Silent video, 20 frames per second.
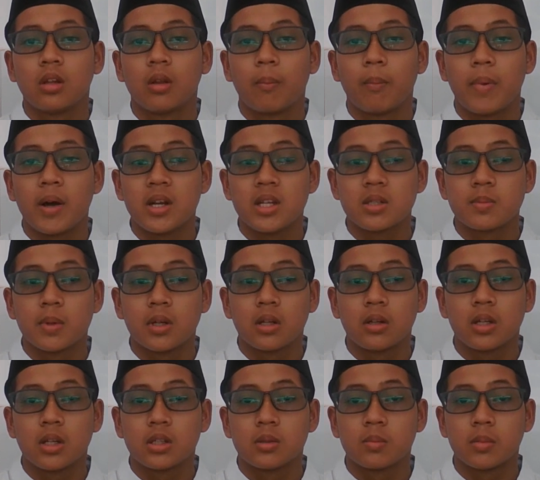the
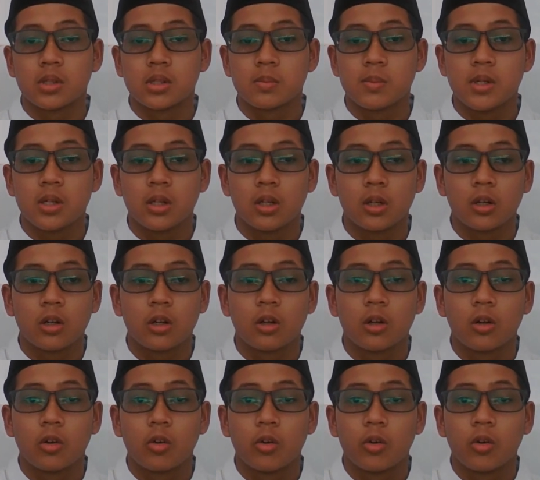punishment is must be
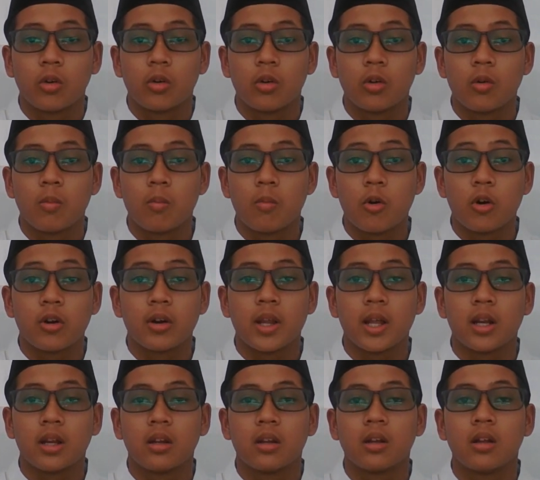more
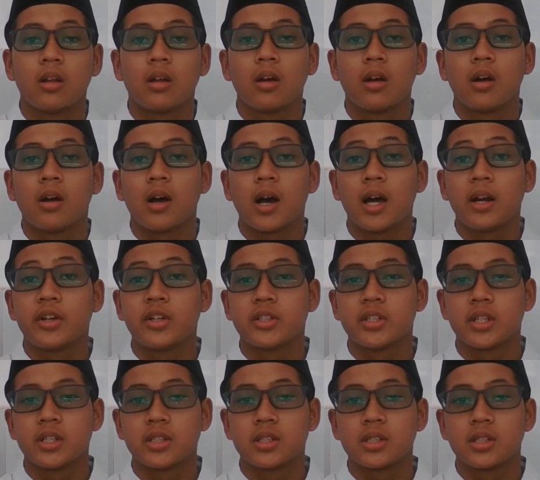than other
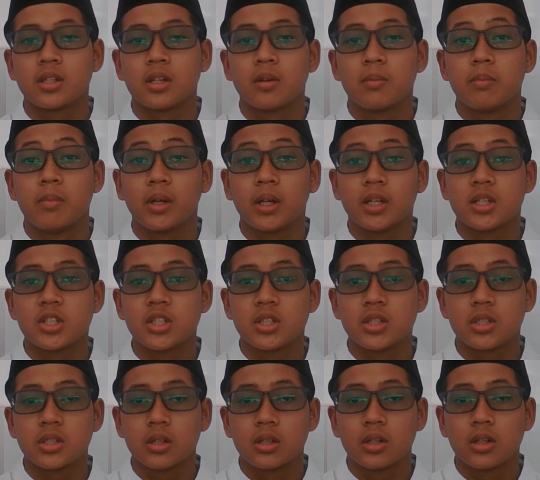sins
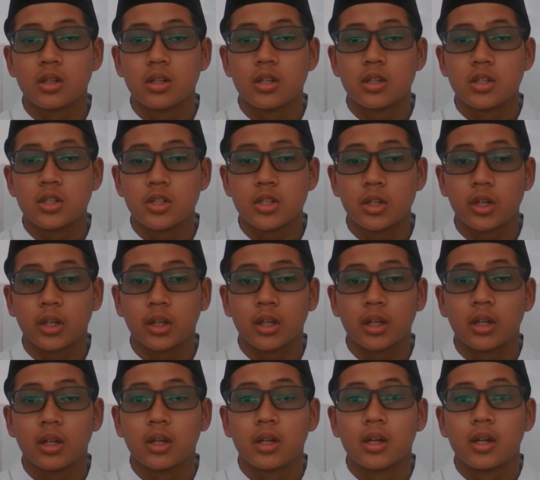because shirk
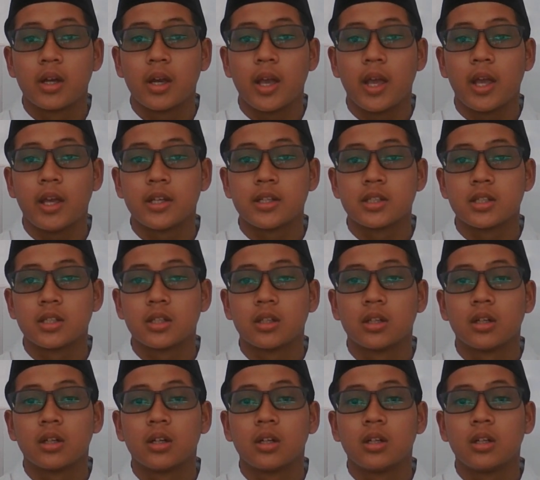is
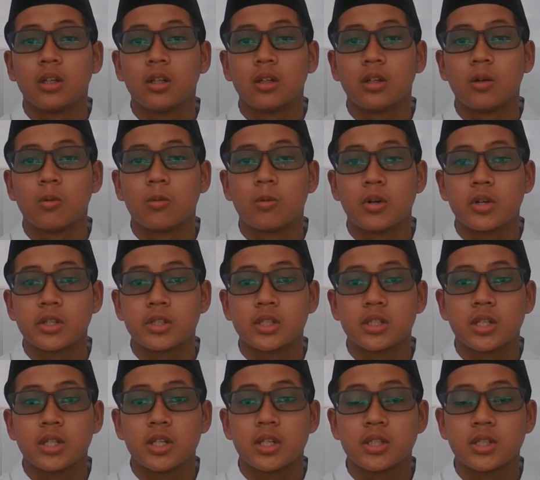the
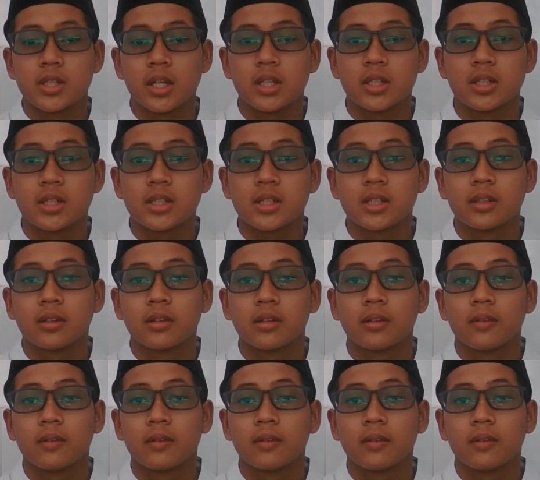worst sins.